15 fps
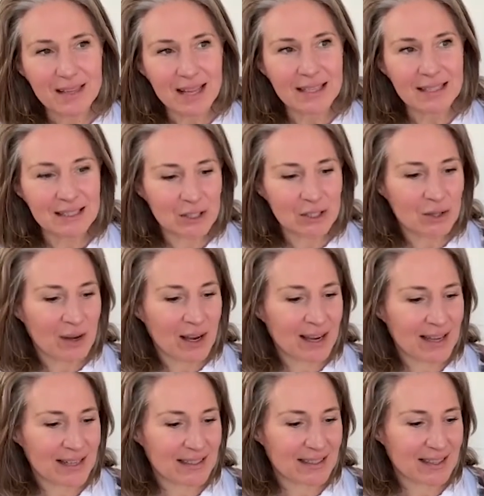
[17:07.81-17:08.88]
And so I
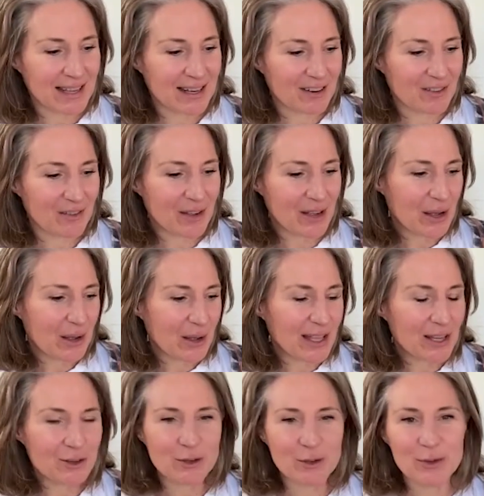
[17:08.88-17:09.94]
get to kind of
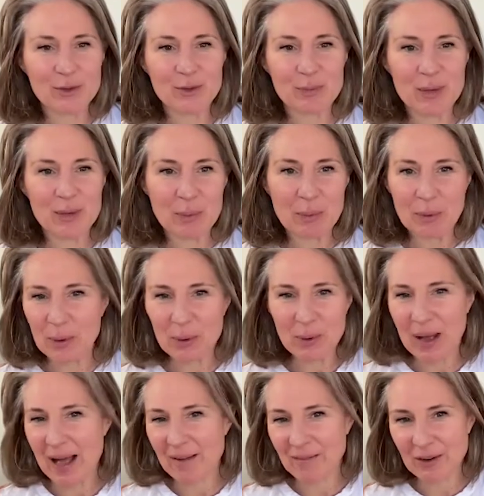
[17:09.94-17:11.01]
introduce people who
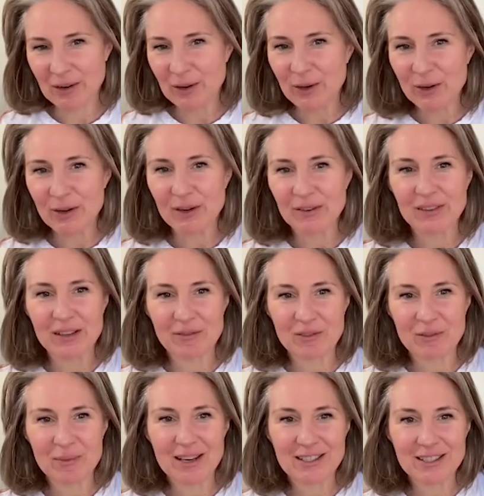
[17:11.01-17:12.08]
haven't heard of the
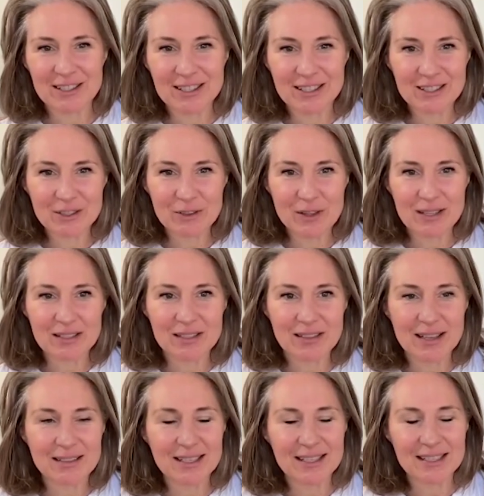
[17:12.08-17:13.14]
information. So that's
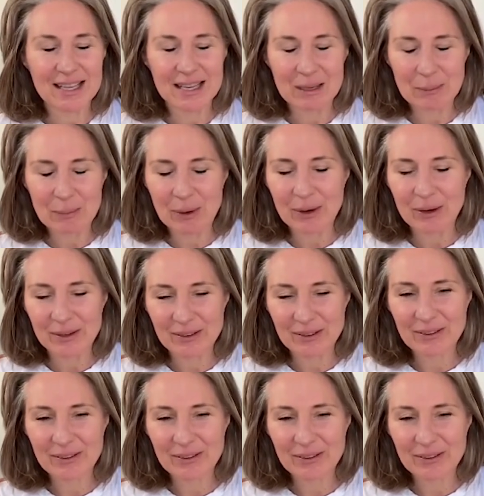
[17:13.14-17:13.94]
that's exciting part.